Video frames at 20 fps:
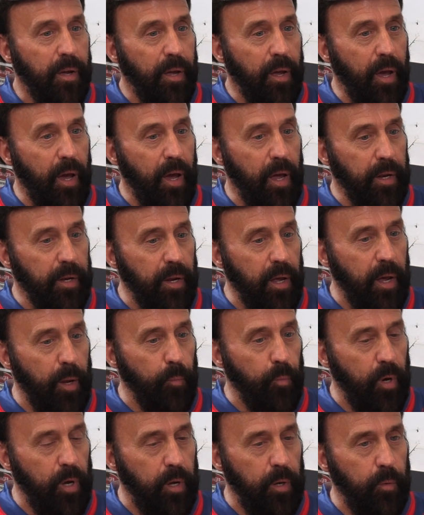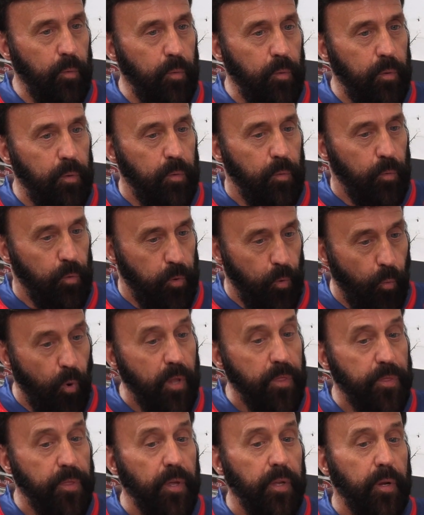And the
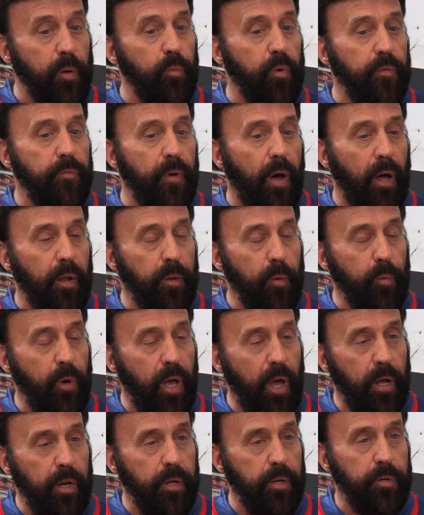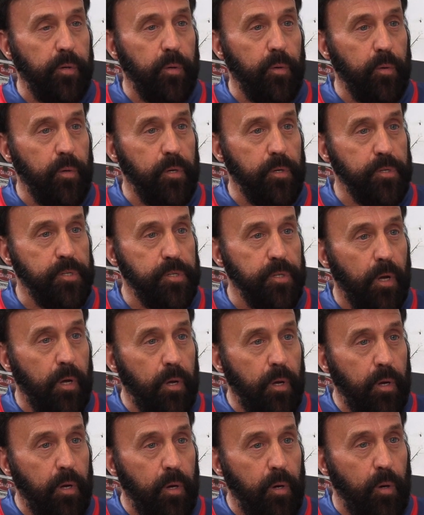one thing that we found that we had to do is
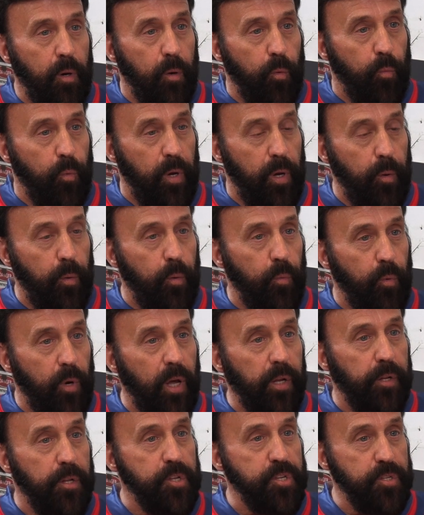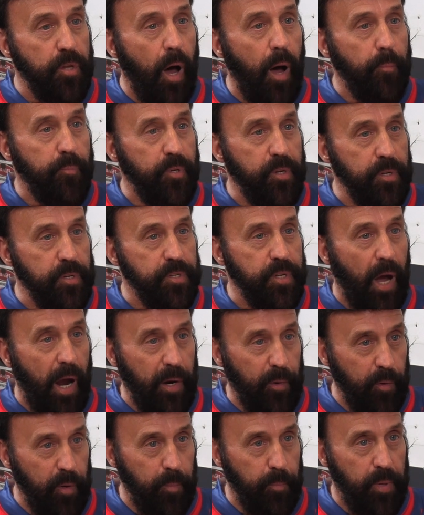we had to stop just
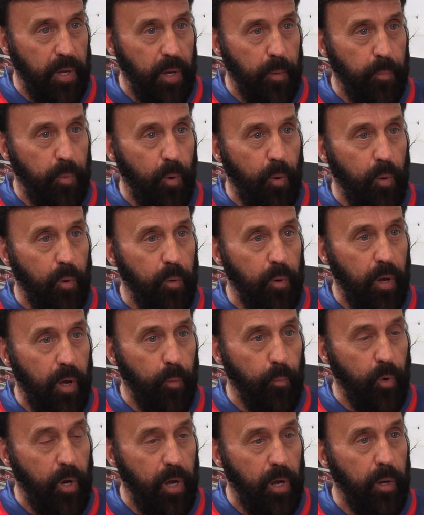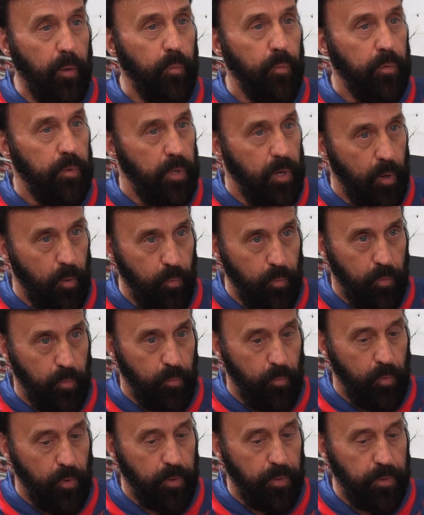hiring people, and we,
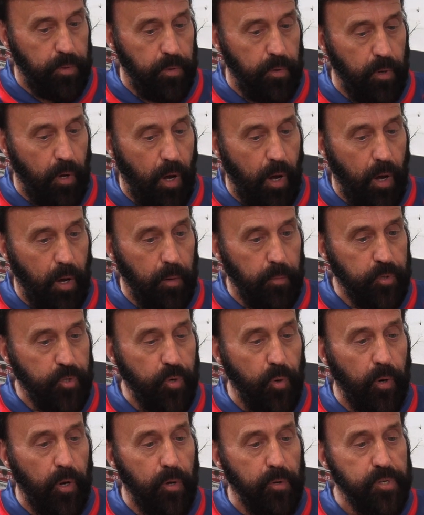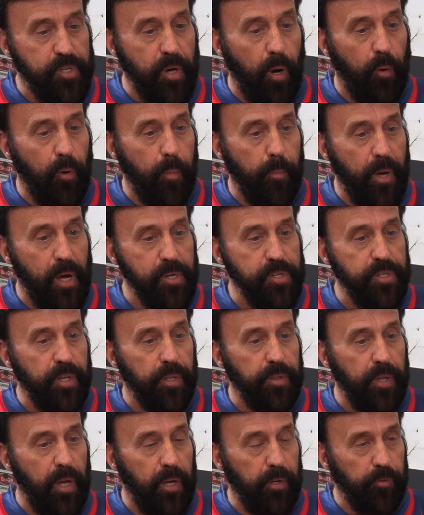with Shodell, Skull, and
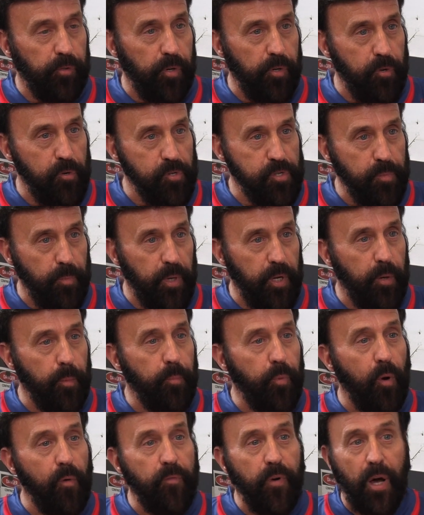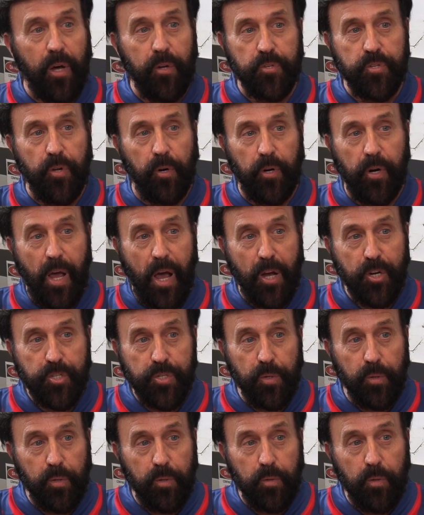Bestick, they introduced me to Profiles
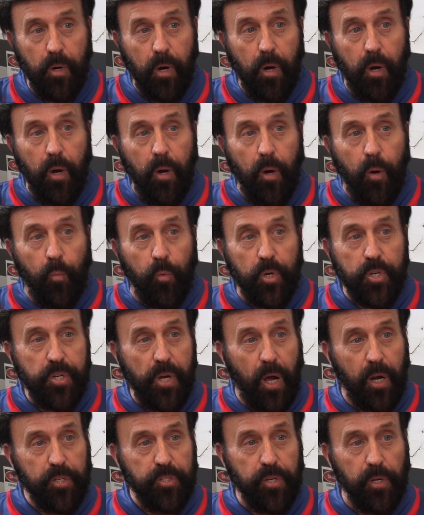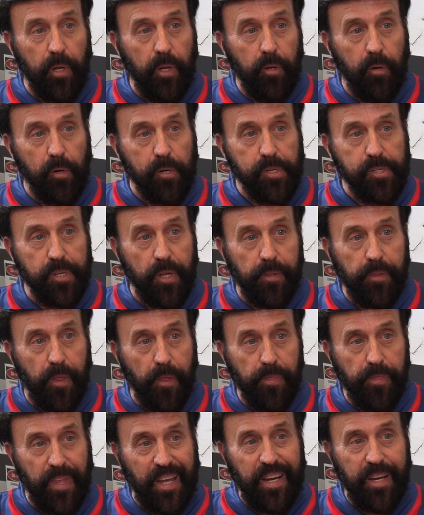International, which actually looks at the
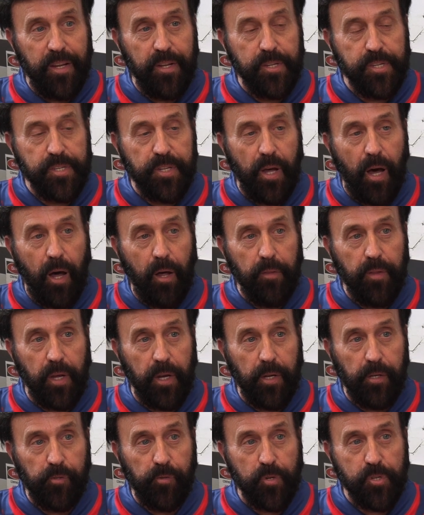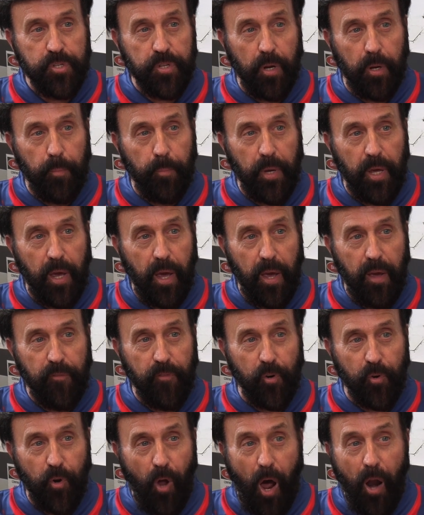thinking style, the interest and
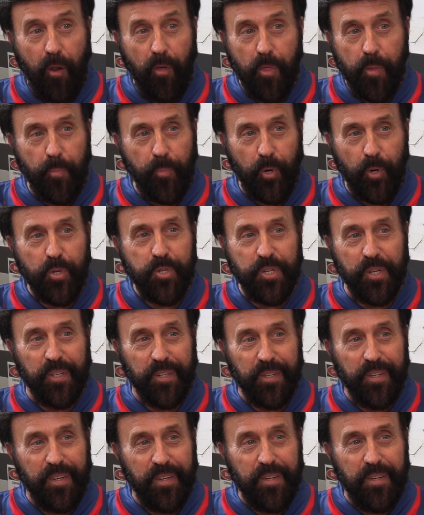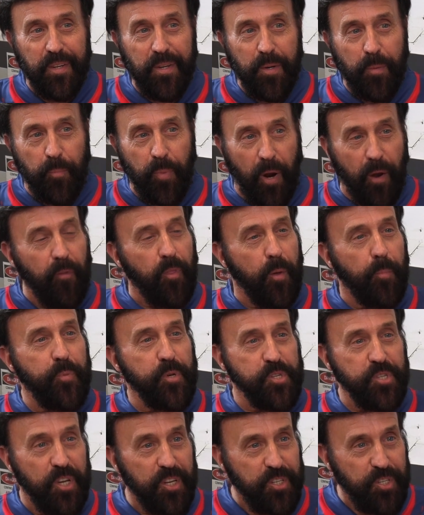behavior, not of the person, but of the
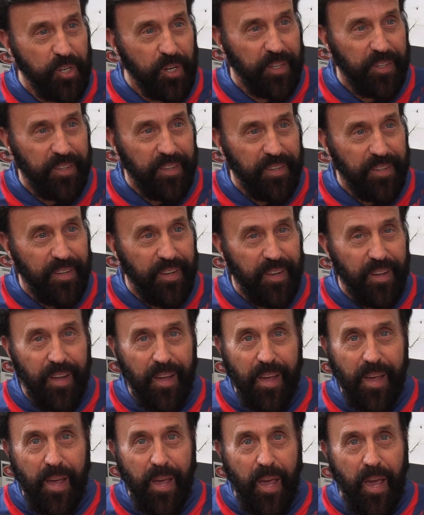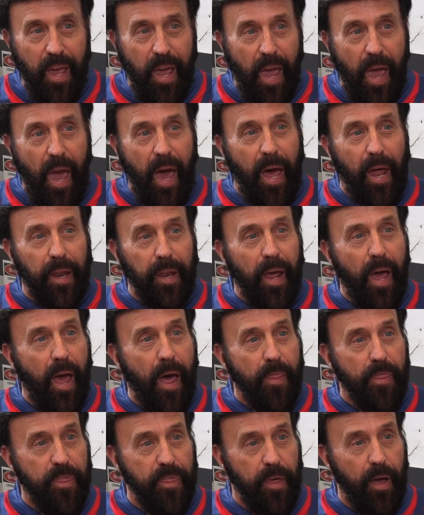position. And
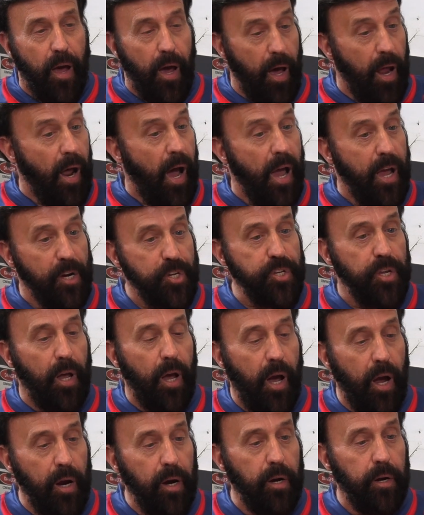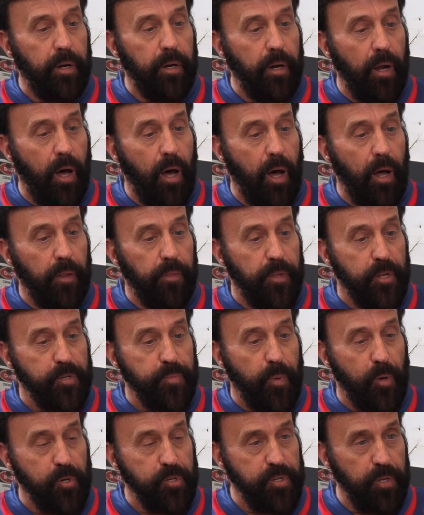I actually hired this
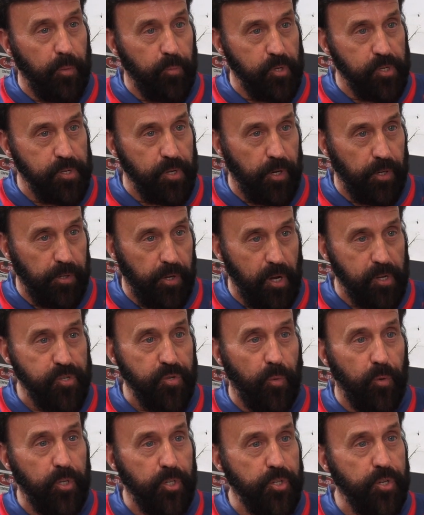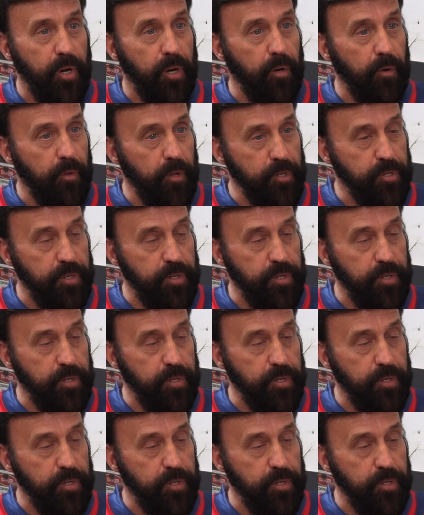person. It was an industrial engineer